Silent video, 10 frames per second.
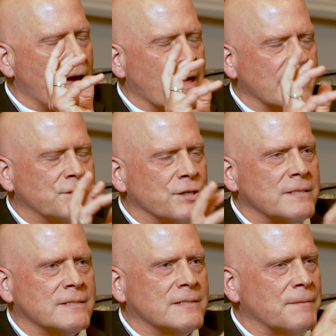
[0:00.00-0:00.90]

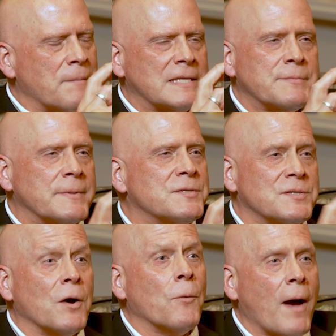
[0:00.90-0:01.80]
it makes me
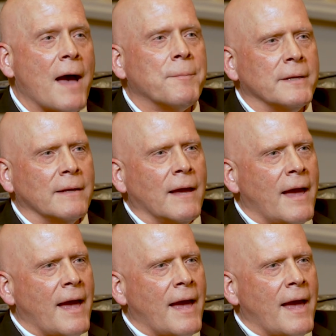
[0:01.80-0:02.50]
so happy.